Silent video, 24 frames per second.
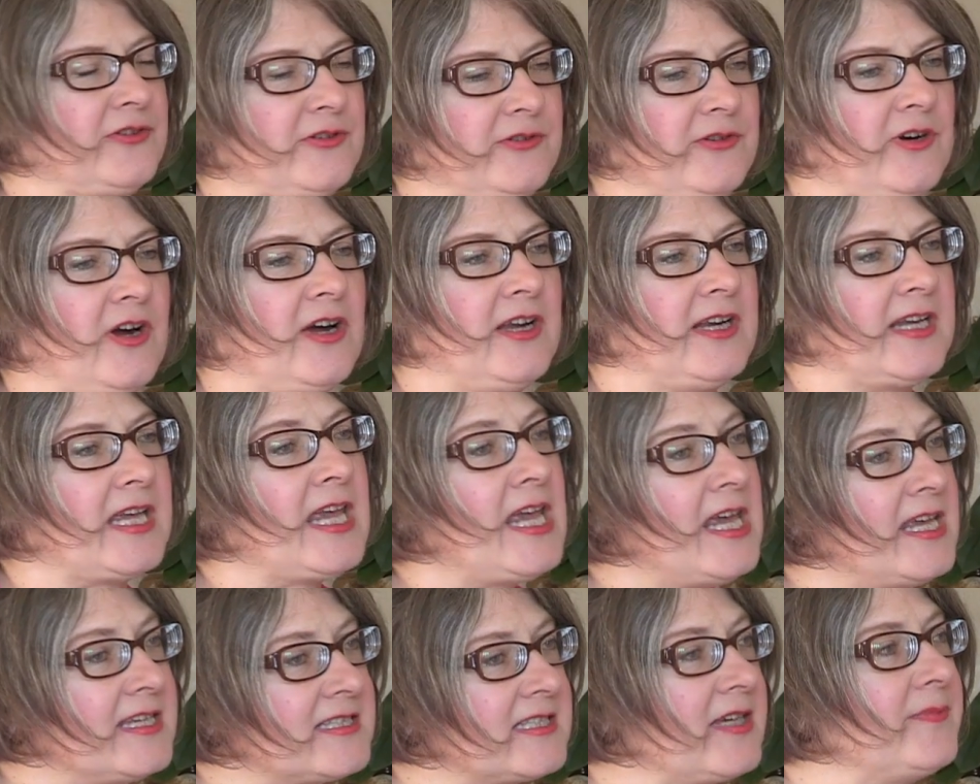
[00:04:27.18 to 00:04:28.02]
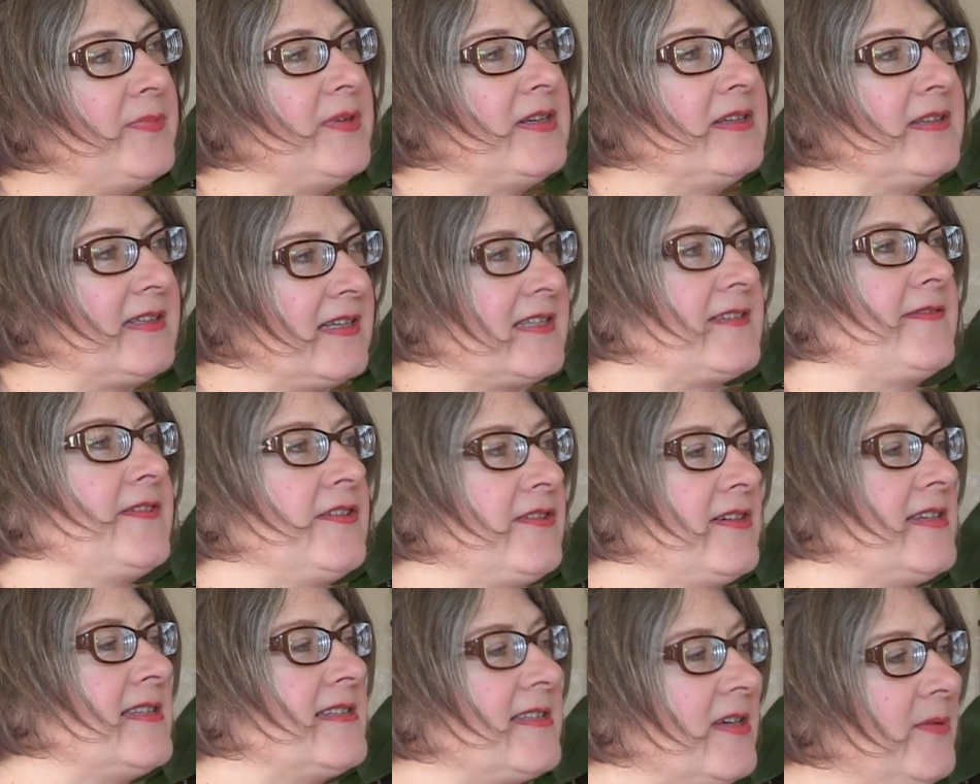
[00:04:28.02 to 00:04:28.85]
or chronic. Something that's
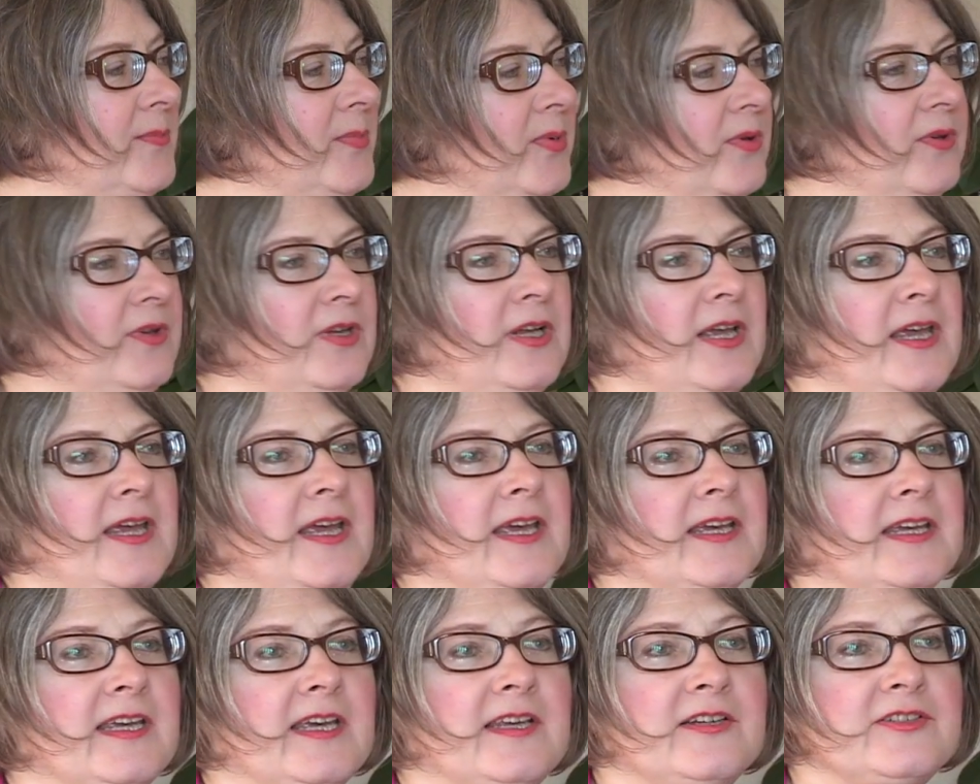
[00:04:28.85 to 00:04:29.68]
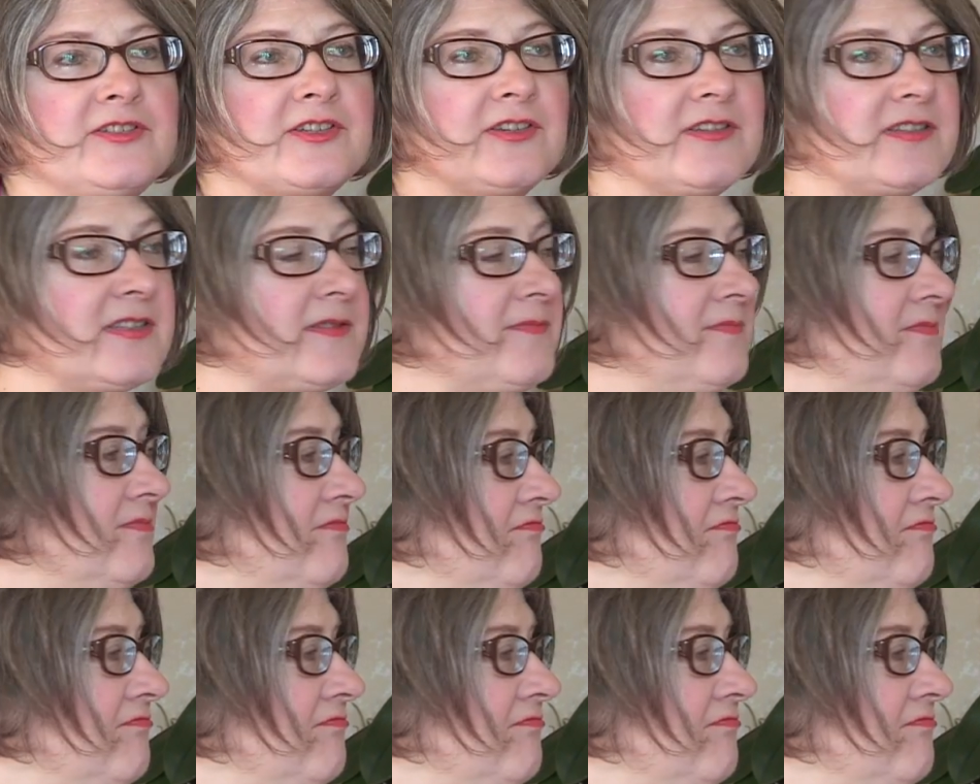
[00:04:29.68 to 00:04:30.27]
very simple can just